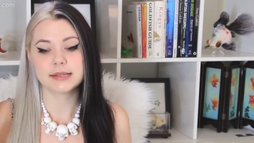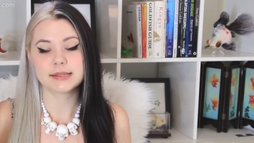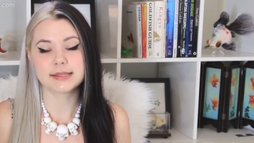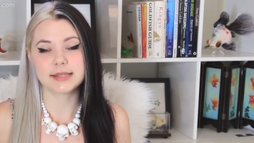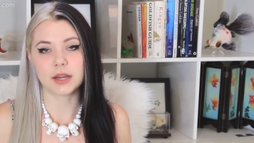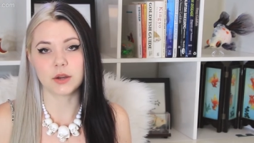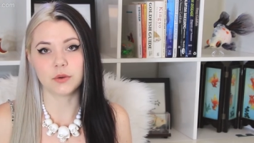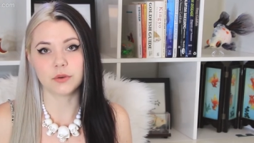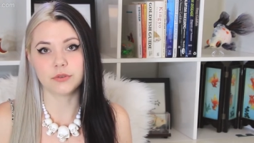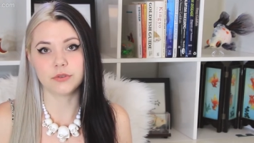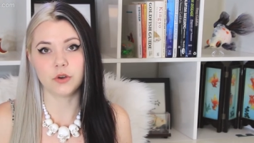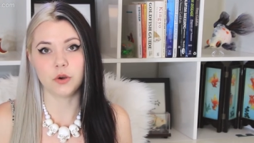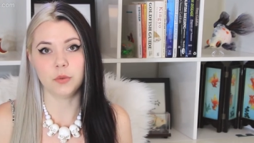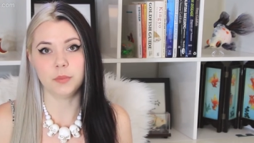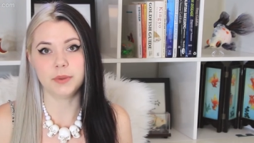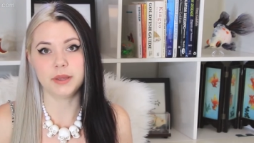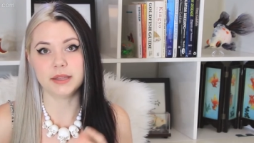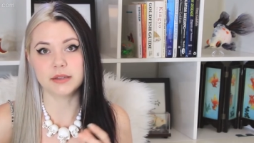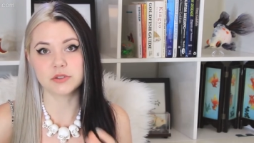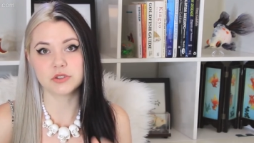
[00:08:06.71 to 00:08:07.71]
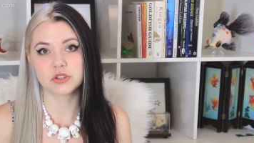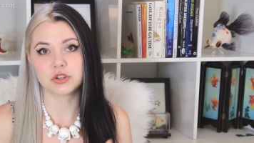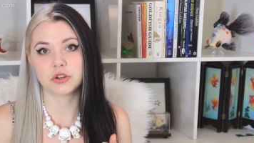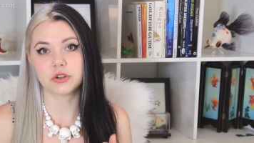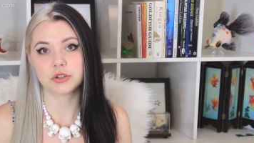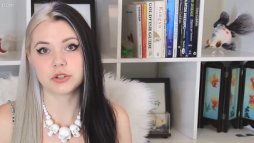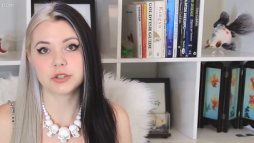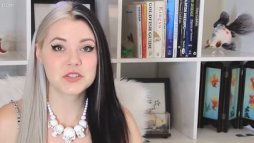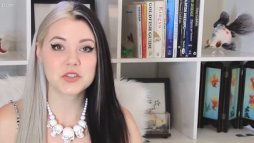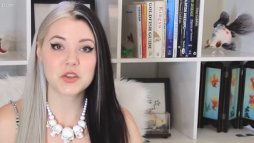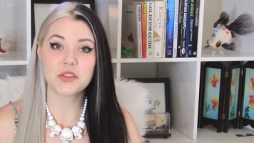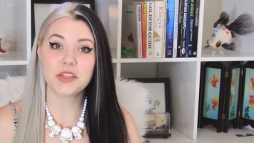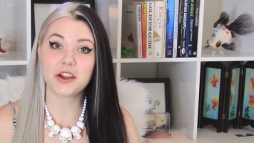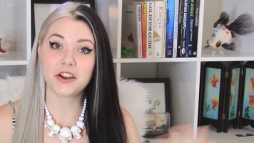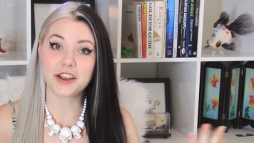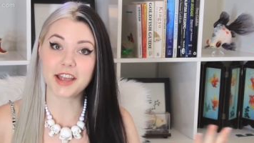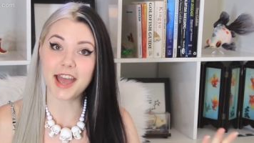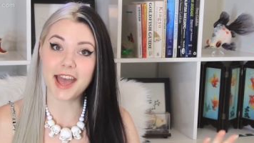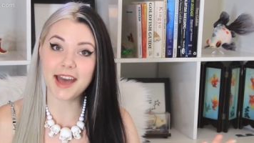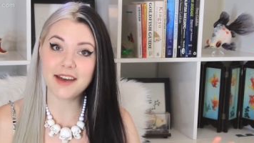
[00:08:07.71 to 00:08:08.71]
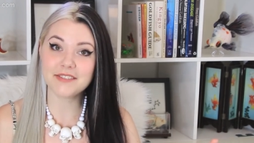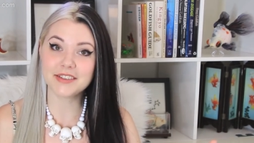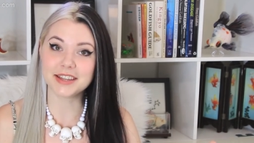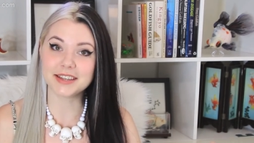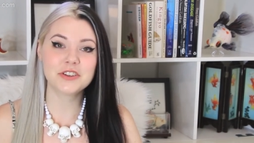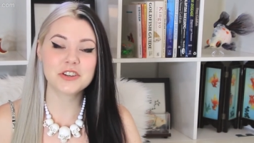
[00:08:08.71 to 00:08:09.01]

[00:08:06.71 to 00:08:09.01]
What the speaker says: styrofoam insert. So there you have it.